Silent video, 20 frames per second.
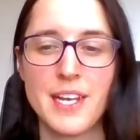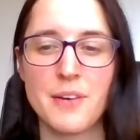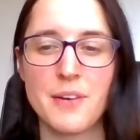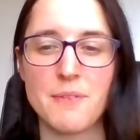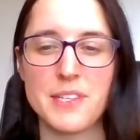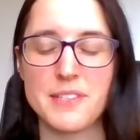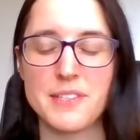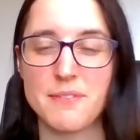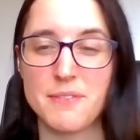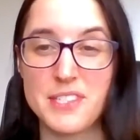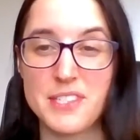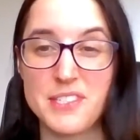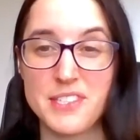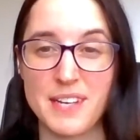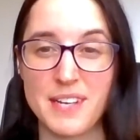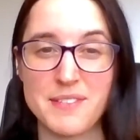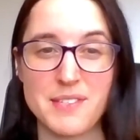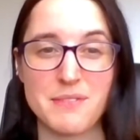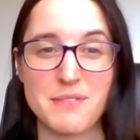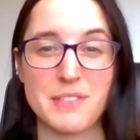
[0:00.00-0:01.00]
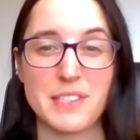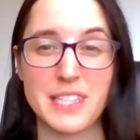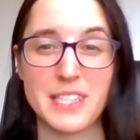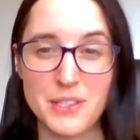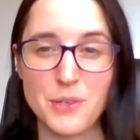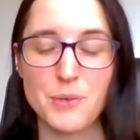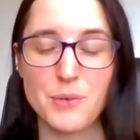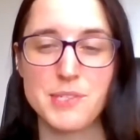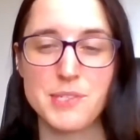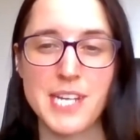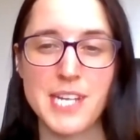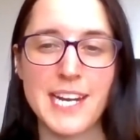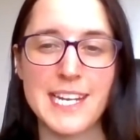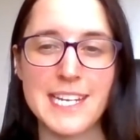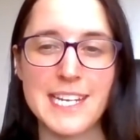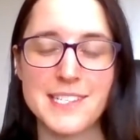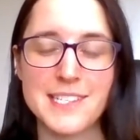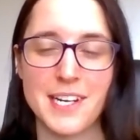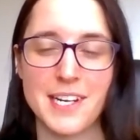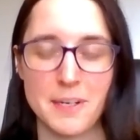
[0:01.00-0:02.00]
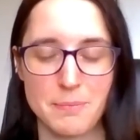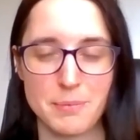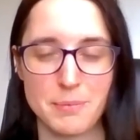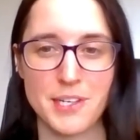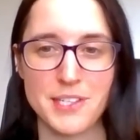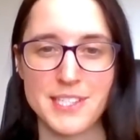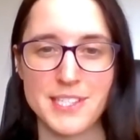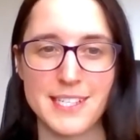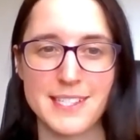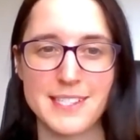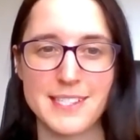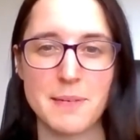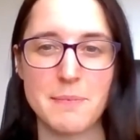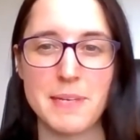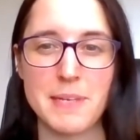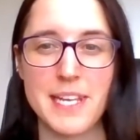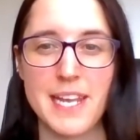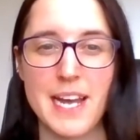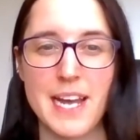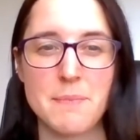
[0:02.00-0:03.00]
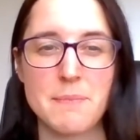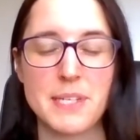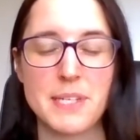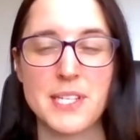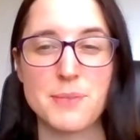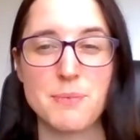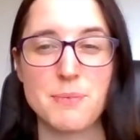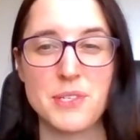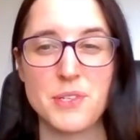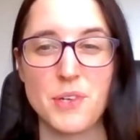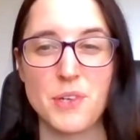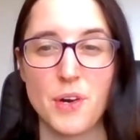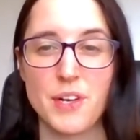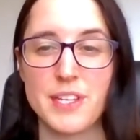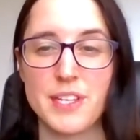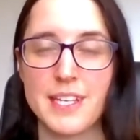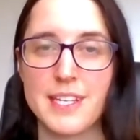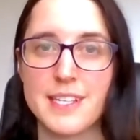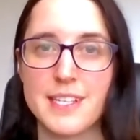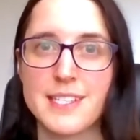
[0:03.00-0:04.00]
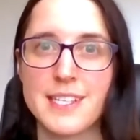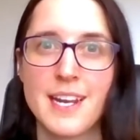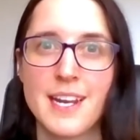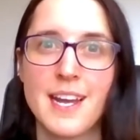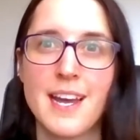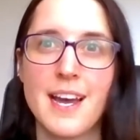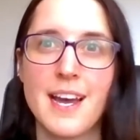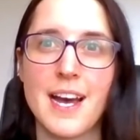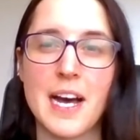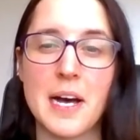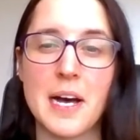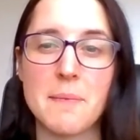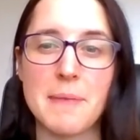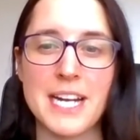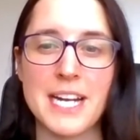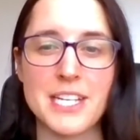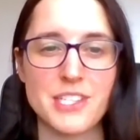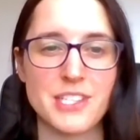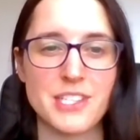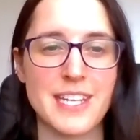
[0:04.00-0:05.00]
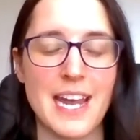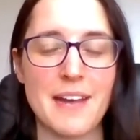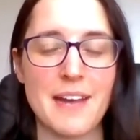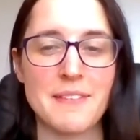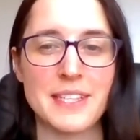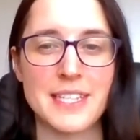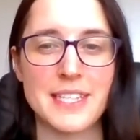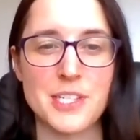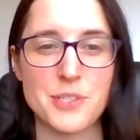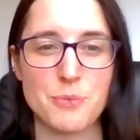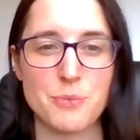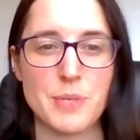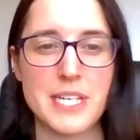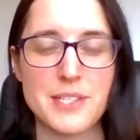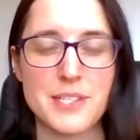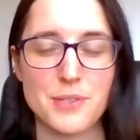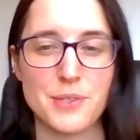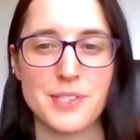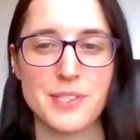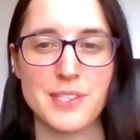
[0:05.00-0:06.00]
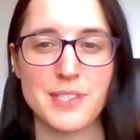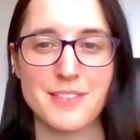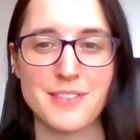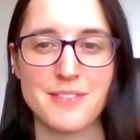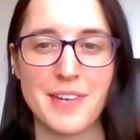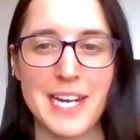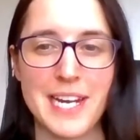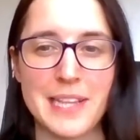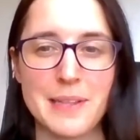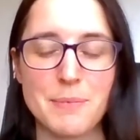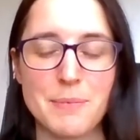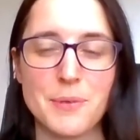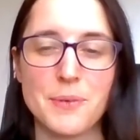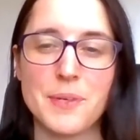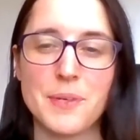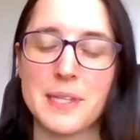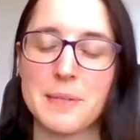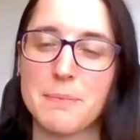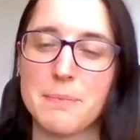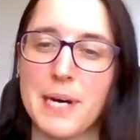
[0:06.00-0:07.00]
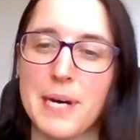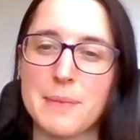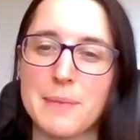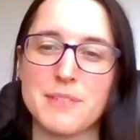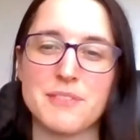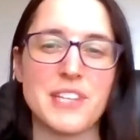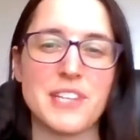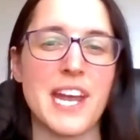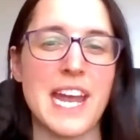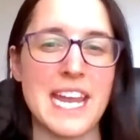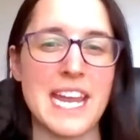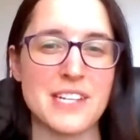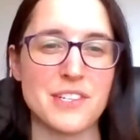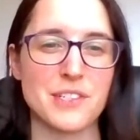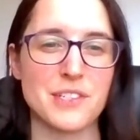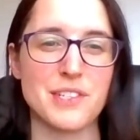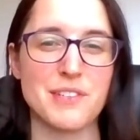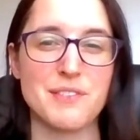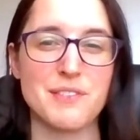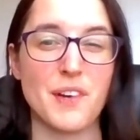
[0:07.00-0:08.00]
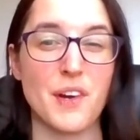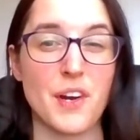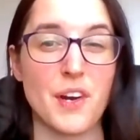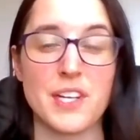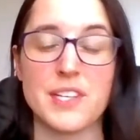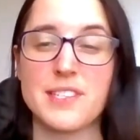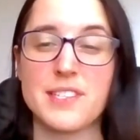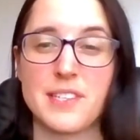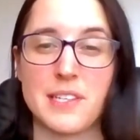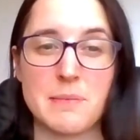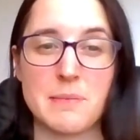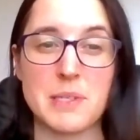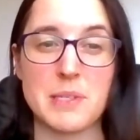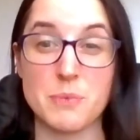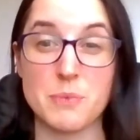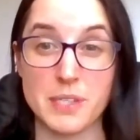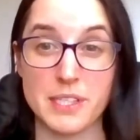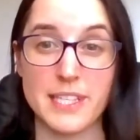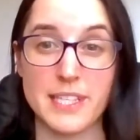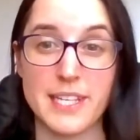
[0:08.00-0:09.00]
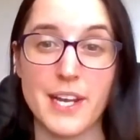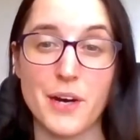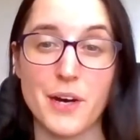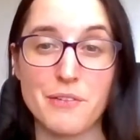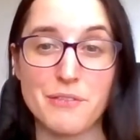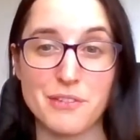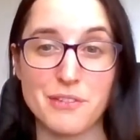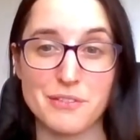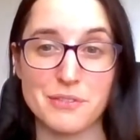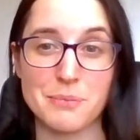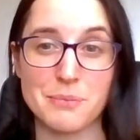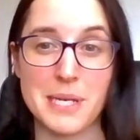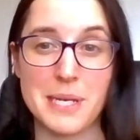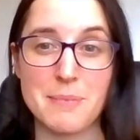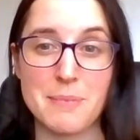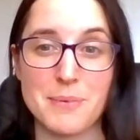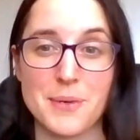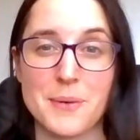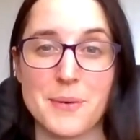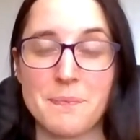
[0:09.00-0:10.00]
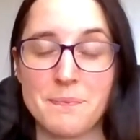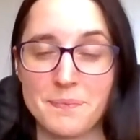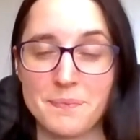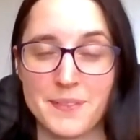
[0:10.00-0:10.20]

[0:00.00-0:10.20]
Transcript: We, we do have some really cool techie type projects coming out because we know that um, actually having these resources available in the palm of your hand on your phone is going to be really helpful for people.